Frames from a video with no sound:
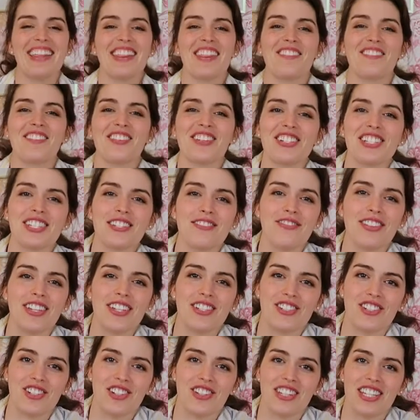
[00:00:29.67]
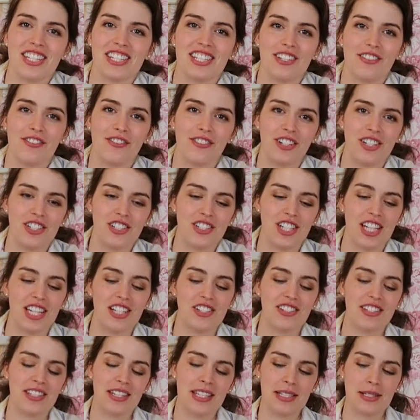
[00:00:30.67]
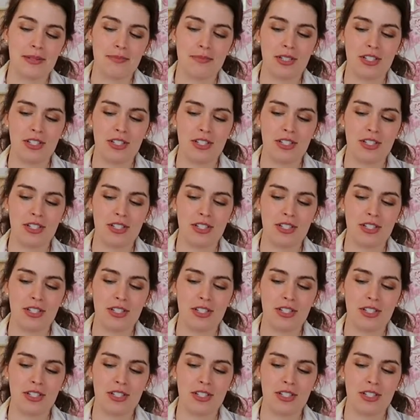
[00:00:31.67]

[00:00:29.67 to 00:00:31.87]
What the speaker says: The first feature that differentiates these